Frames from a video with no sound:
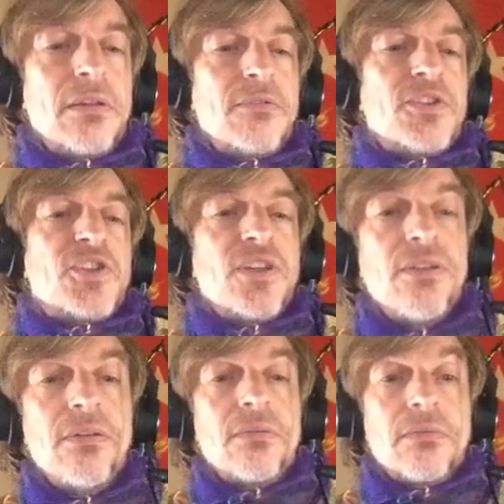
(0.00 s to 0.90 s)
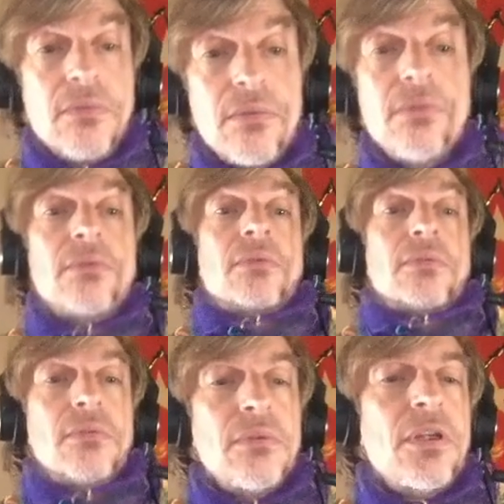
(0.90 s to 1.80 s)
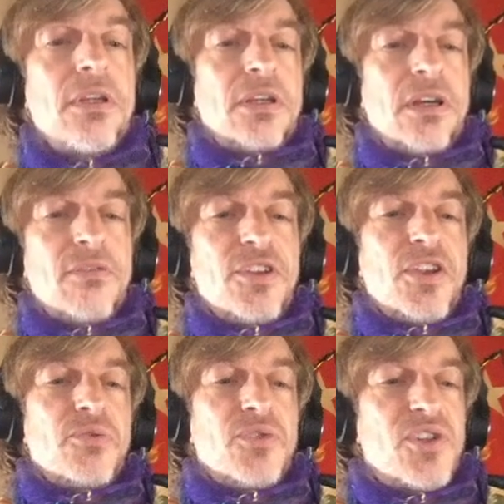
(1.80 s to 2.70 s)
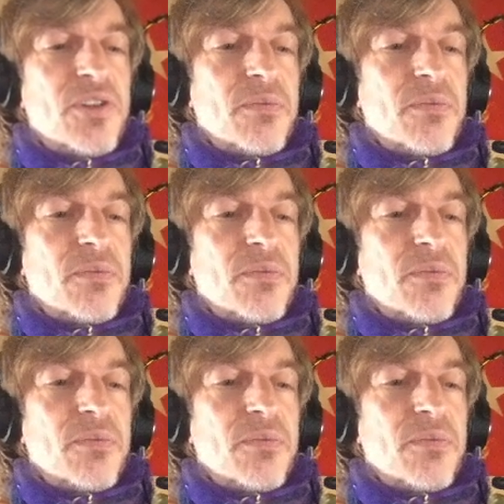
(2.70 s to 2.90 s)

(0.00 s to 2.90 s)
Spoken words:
for certain of the notes.